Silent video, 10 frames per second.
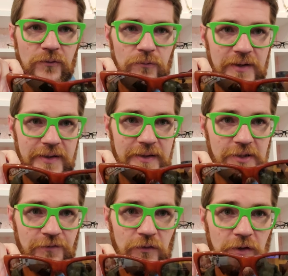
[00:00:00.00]
with this
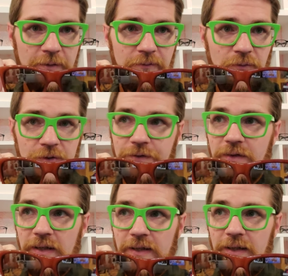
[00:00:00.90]
frame, of course, you've
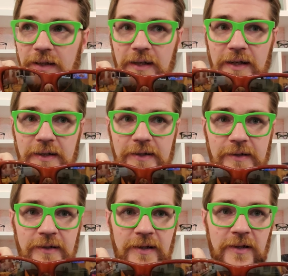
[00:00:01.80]
got that nice